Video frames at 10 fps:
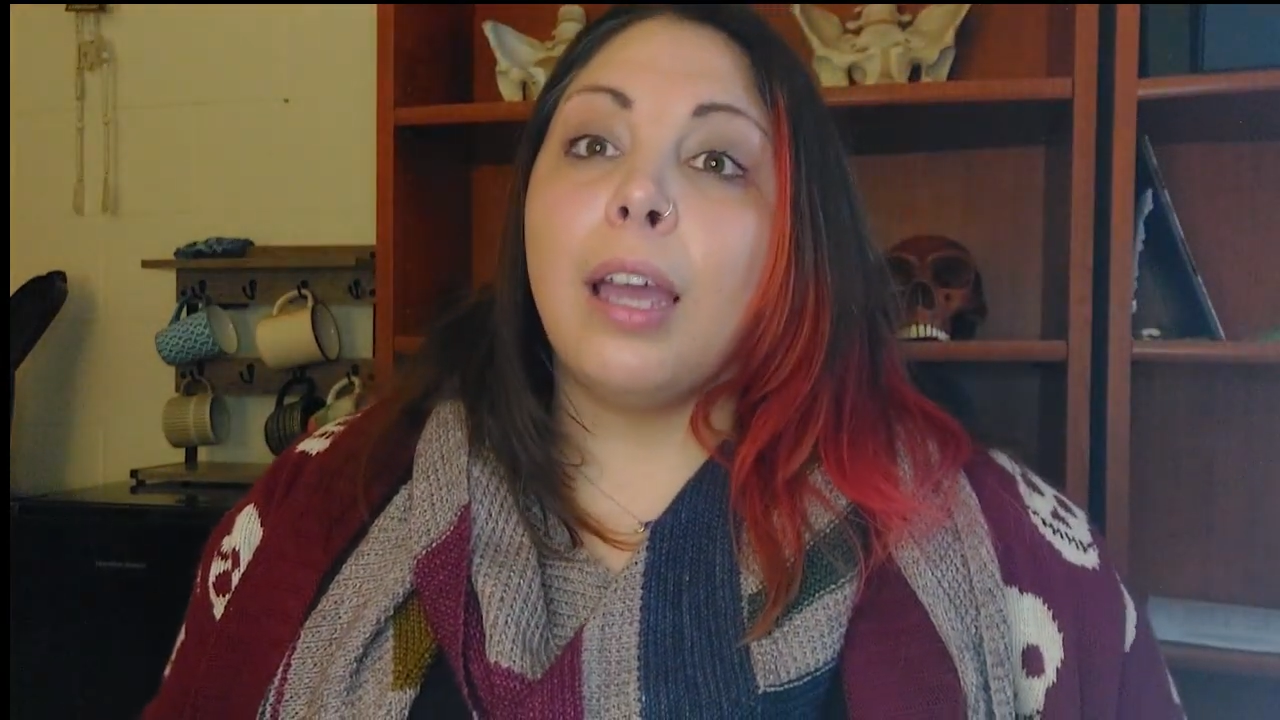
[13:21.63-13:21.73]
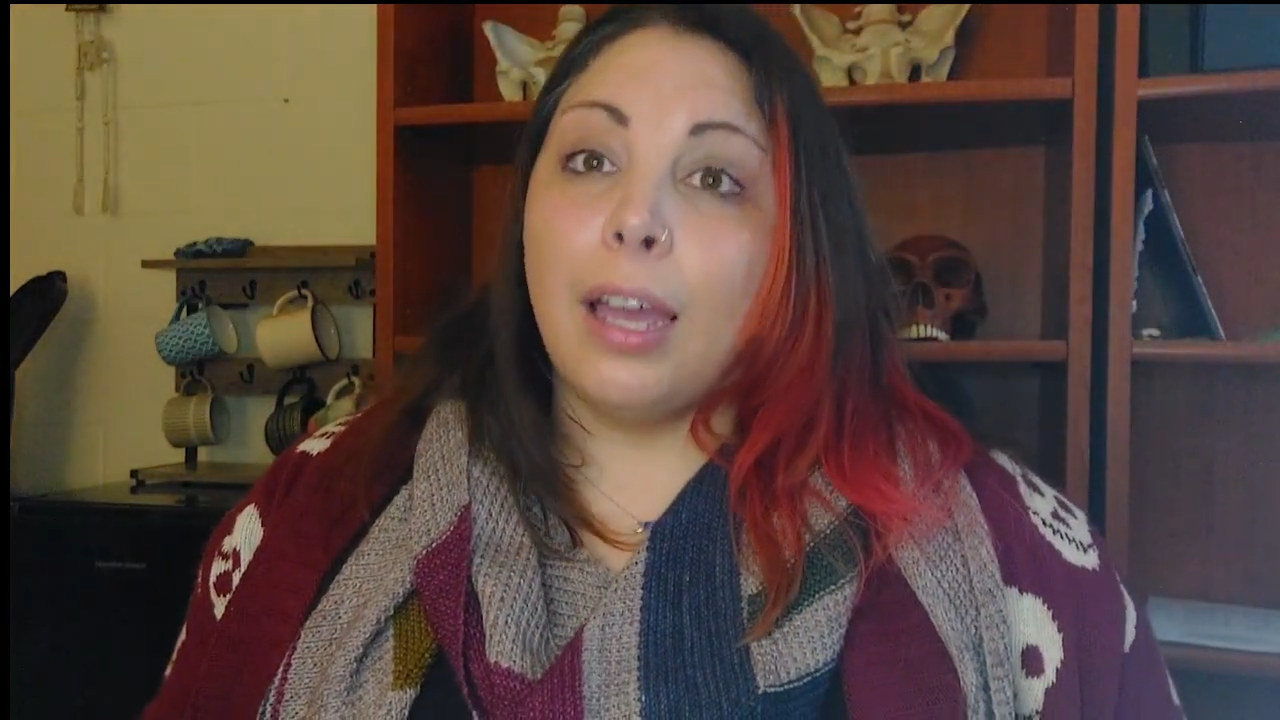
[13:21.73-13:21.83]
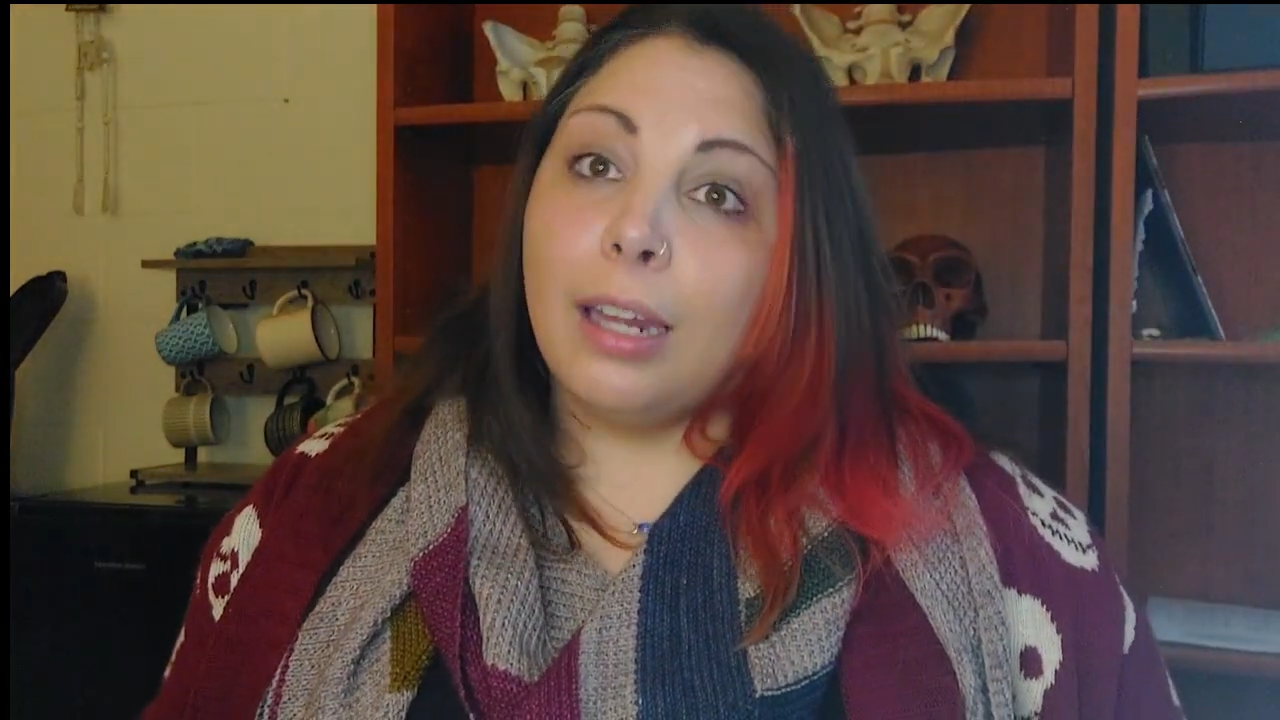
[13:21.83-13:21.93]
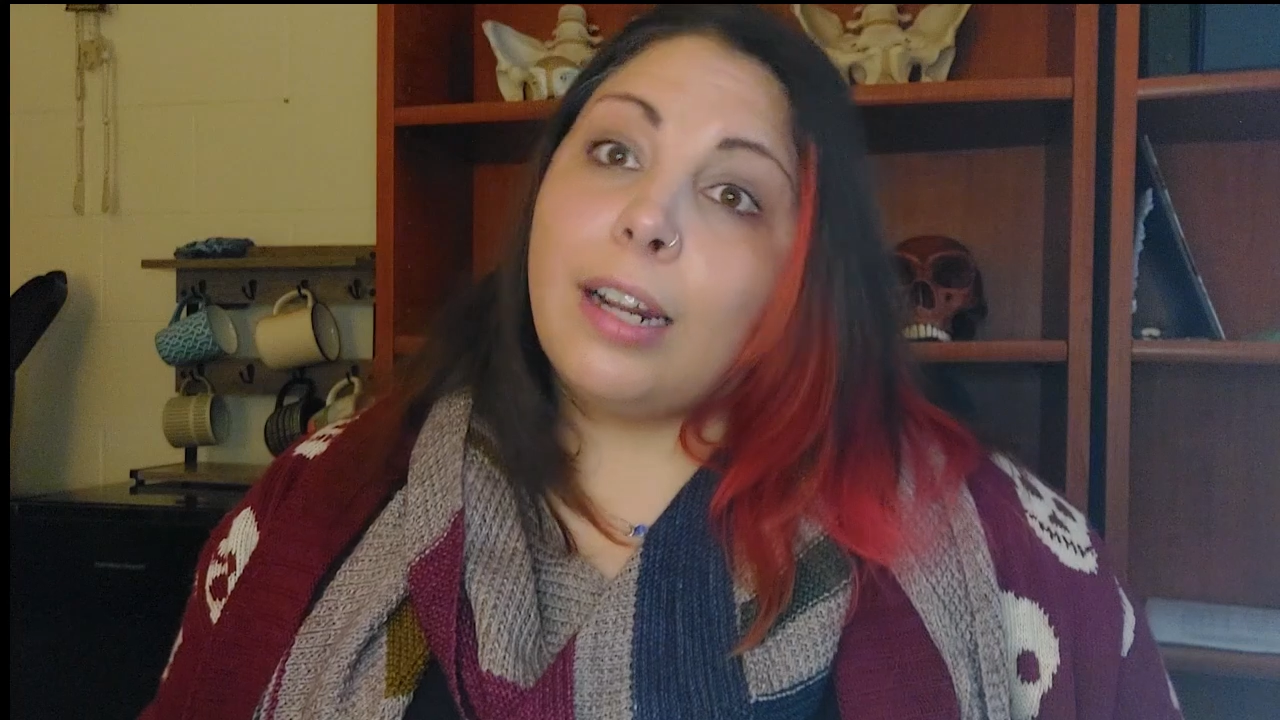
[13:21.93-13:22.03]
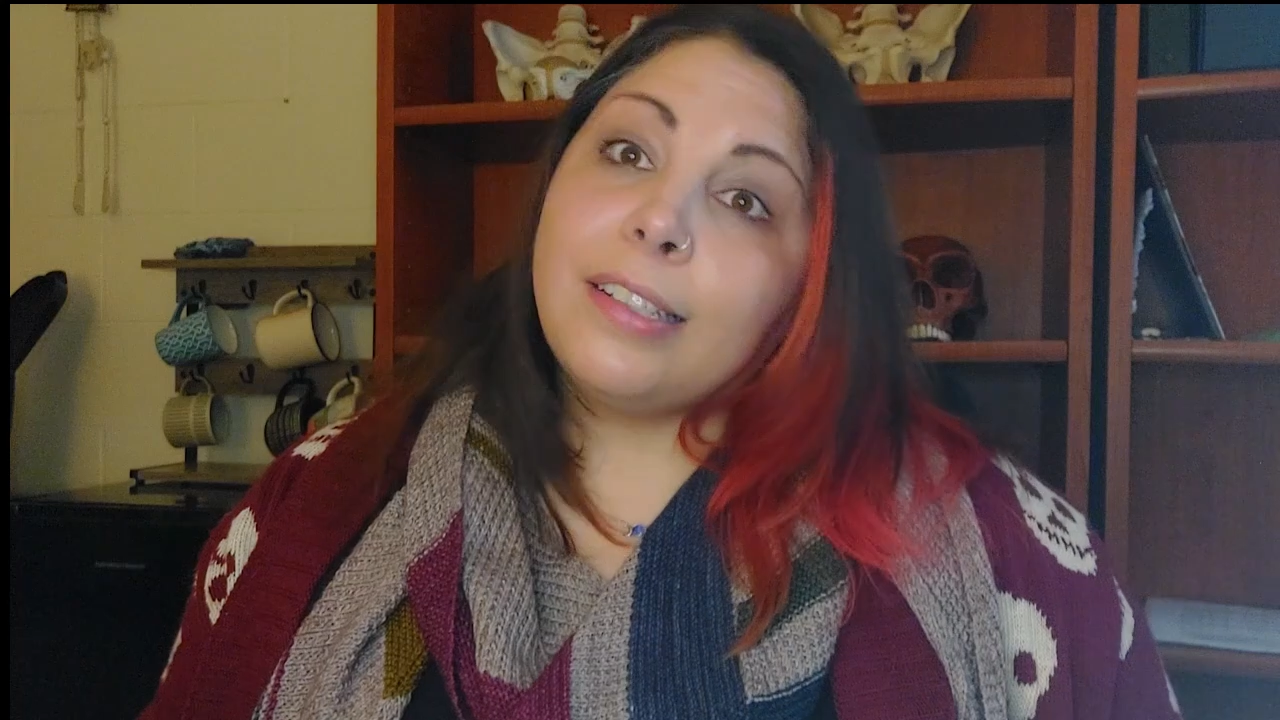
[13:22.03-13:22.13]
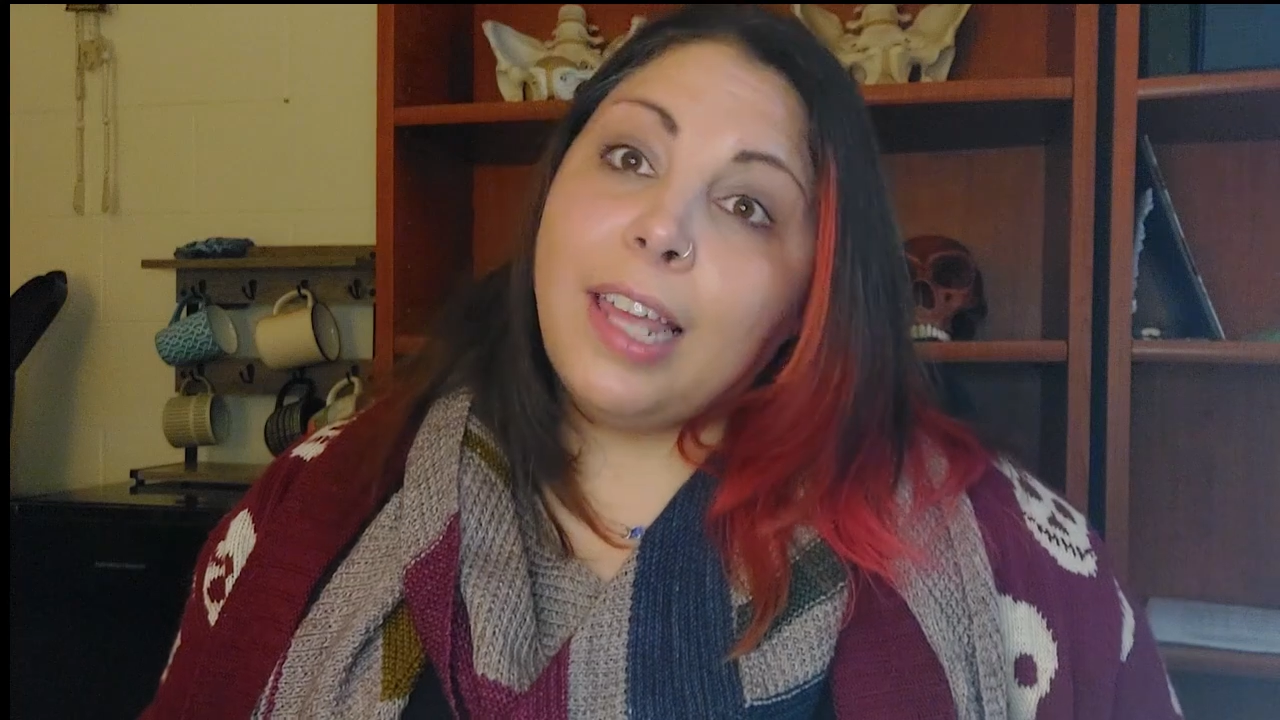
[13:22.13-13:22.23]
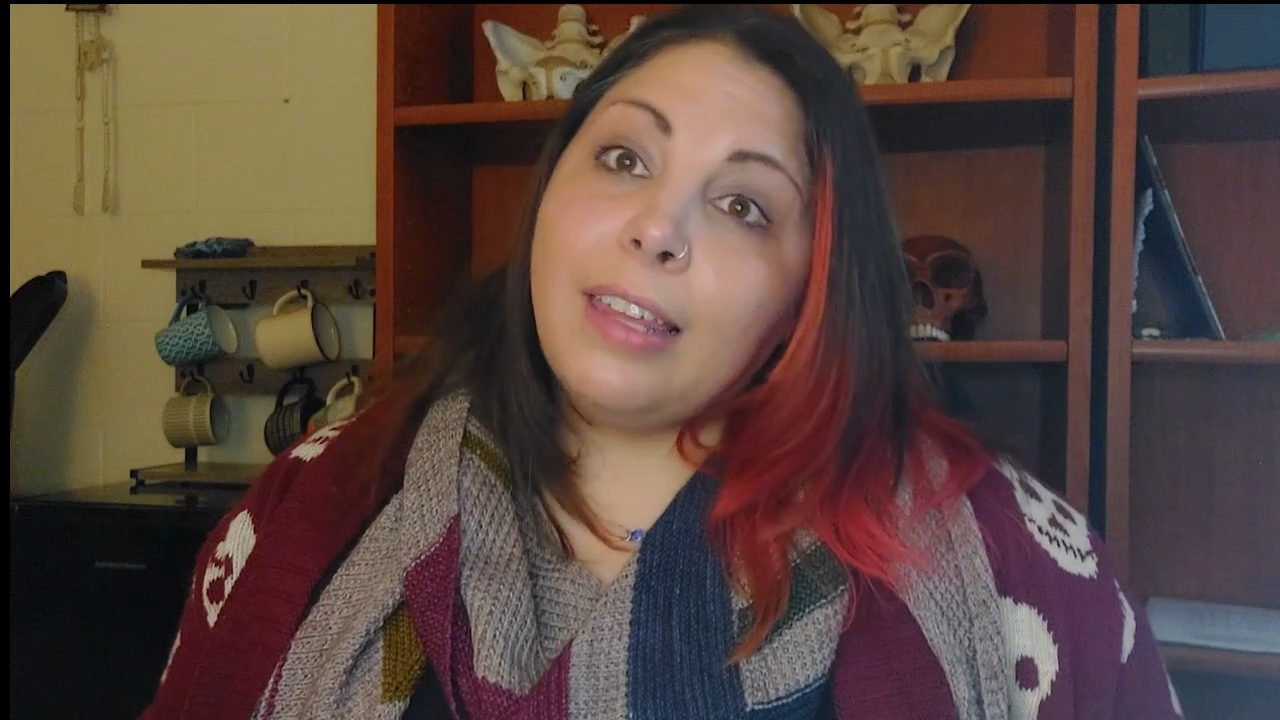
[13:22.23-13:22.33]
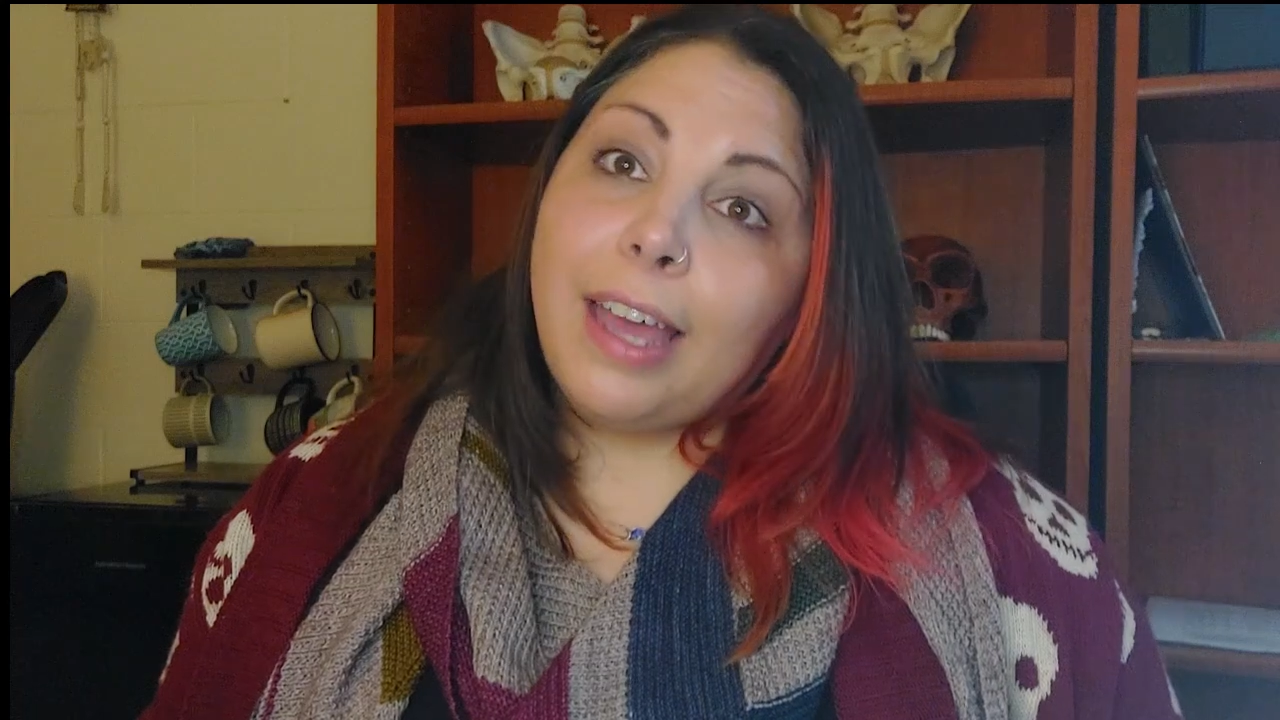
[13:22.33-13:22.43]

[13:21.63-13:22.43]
And I say